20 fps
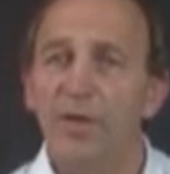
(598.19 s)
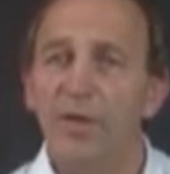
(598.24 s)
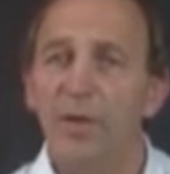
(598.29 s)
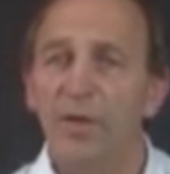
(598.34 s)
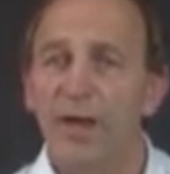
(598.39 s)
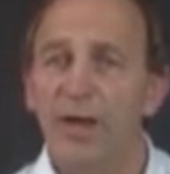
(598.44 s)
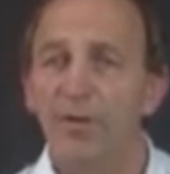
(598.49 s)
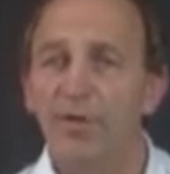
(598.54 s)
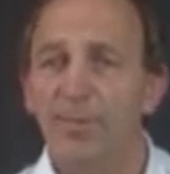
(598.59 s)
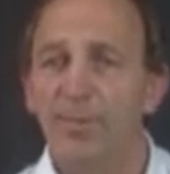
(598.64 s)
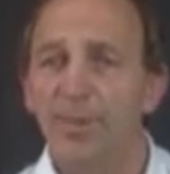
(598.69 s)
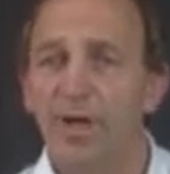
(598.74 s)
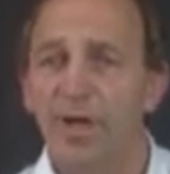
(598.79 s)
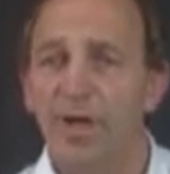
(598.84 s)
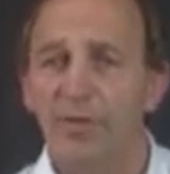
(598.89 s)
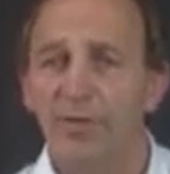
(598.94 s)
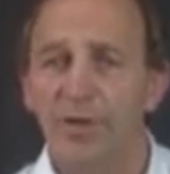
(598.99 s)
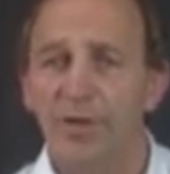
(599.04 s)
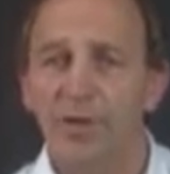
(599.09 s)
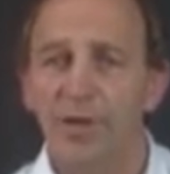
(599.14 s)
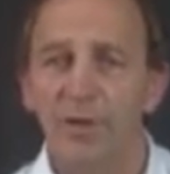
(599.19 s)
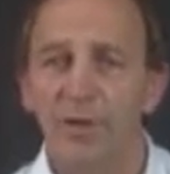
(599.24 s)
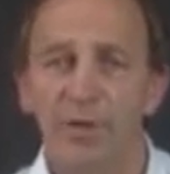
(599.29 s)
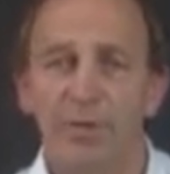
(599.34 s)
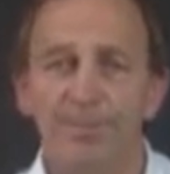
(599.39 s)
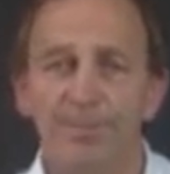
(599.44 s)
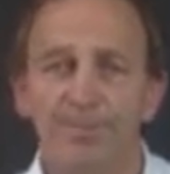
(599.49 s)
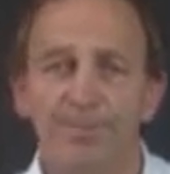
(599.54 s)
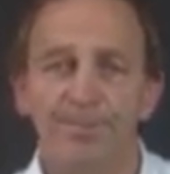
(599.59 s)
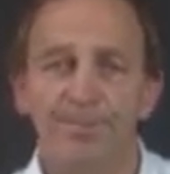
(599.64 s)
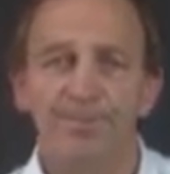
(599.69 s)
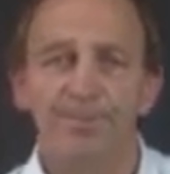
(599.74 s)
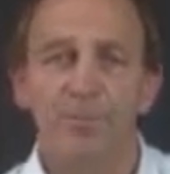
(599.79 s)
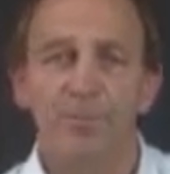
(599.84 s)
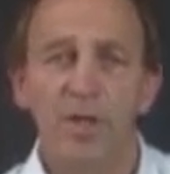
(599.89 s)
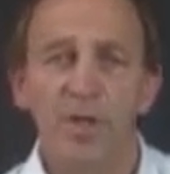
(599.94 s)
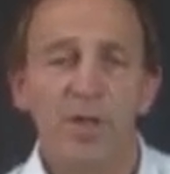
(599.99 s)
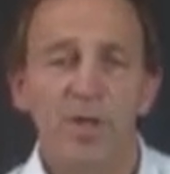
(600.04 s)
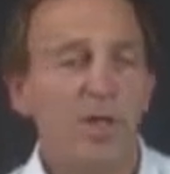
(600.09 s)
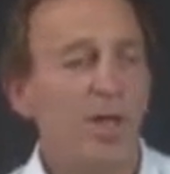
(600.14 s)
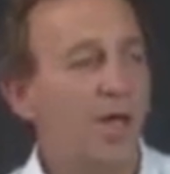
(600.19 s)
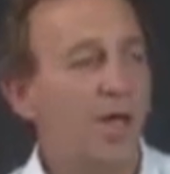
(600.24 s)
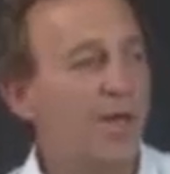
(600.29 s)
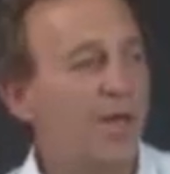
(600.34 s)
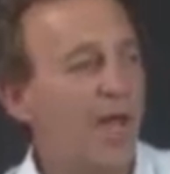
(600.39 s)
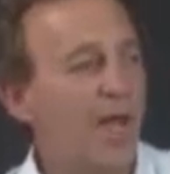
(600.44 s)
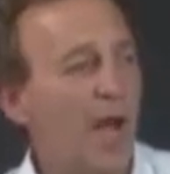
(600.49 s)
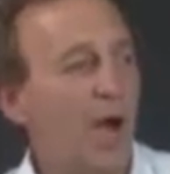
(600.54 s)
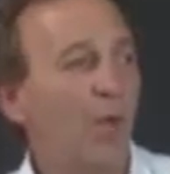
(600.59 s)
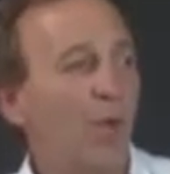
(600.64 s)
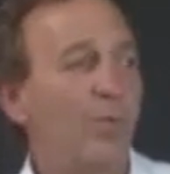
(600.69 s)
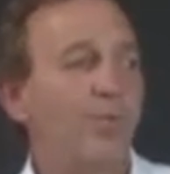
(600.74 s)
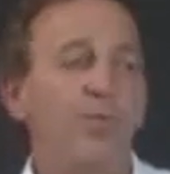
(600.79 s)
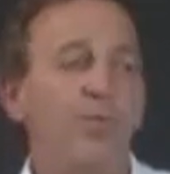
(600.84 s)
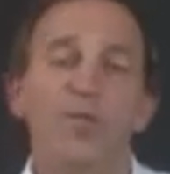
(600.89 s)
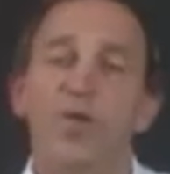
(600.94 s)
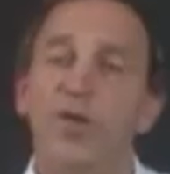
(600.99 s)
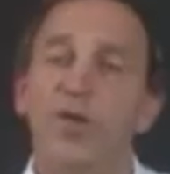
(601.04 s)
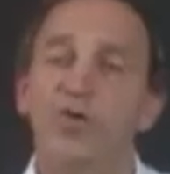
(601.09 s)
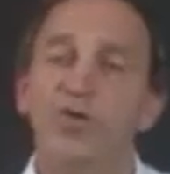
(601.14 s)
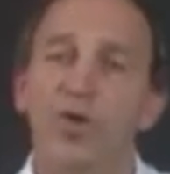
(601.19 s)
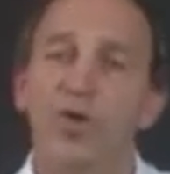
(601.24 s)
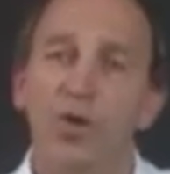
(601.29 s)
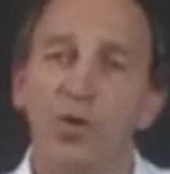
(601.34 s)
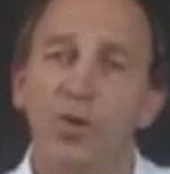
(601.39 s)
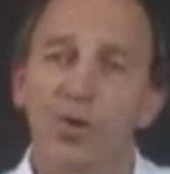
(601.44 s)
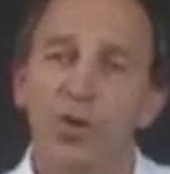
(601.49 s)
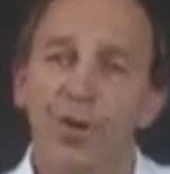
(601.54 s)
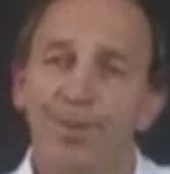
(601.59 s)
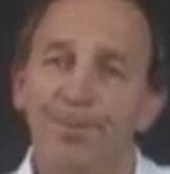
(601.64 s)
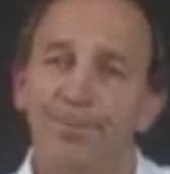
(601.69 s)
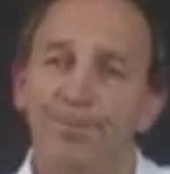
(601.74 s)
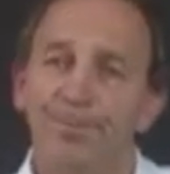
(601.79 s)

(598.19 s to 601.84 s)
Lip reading: without a passcode. And now for the shoulder.